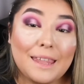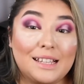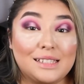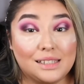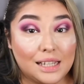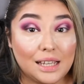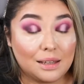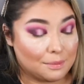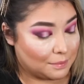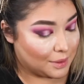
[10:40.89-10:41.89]
you
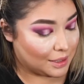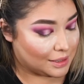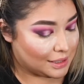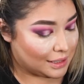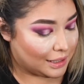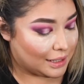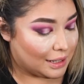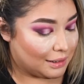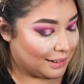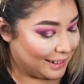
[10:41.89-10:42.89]
have to say it like
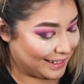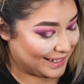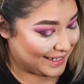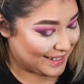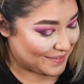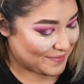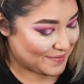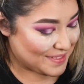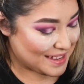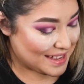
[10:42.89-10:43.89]
that.
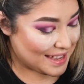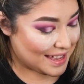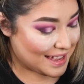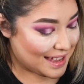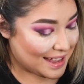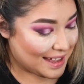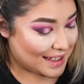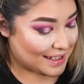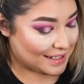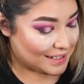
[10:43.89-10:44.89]

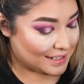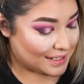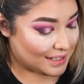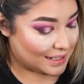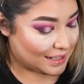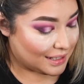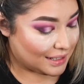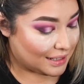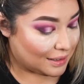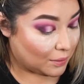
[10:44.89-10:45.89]
And,
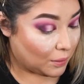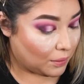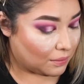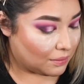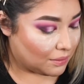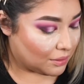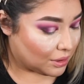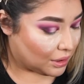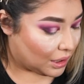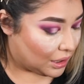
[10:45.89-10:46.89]
oh, we're
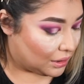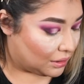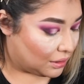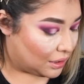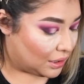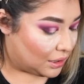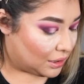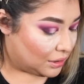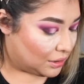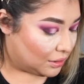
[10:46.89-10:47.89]
a lot.
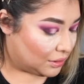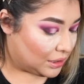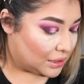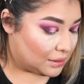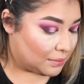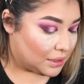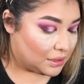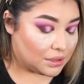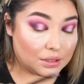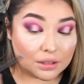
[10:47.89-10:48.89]
You don't need this
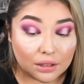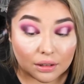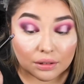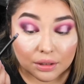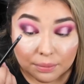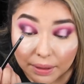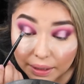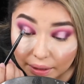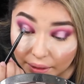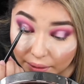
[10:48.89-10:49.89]
much. I'm gonna
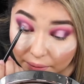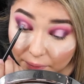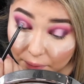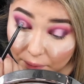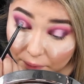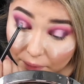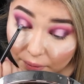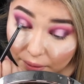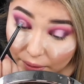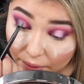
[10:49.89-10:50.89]
pack it
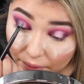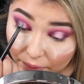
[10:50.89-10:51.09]
right.